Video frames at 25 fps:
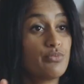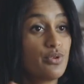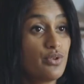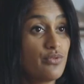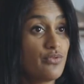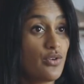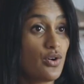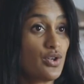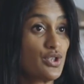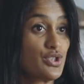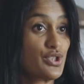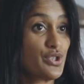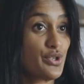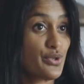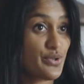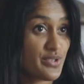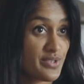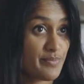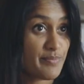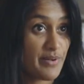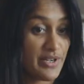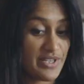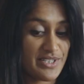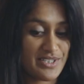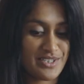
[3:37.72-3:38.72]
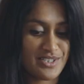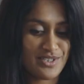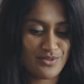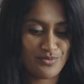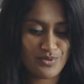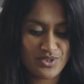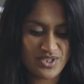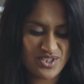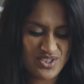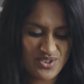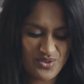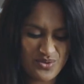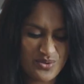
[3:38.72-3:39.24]
move on to the spices,
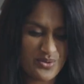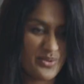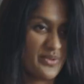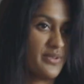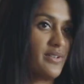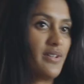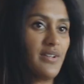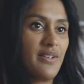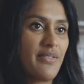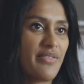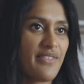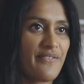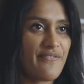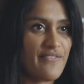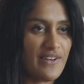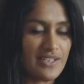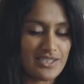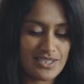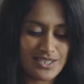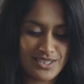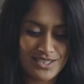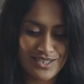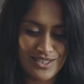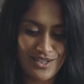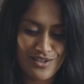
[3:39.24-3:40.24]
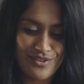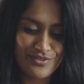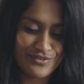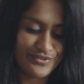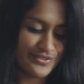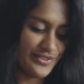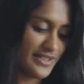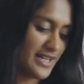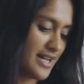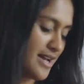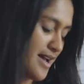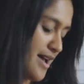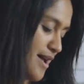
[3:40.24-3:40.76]
which is all the fun
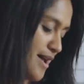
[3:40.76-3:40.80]
stuff.